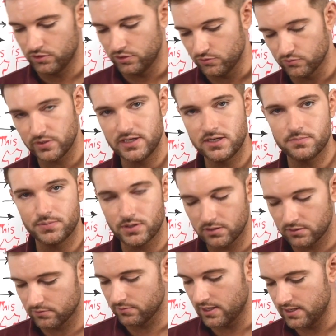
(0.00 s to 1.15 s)
read a
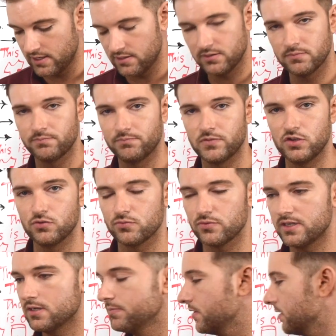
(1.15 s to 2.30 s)
book, right? You
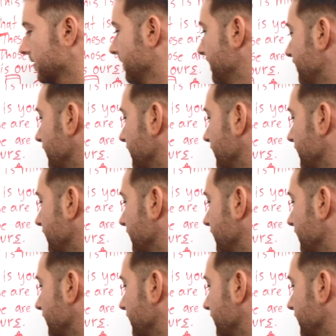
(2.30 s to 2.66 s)
read a book.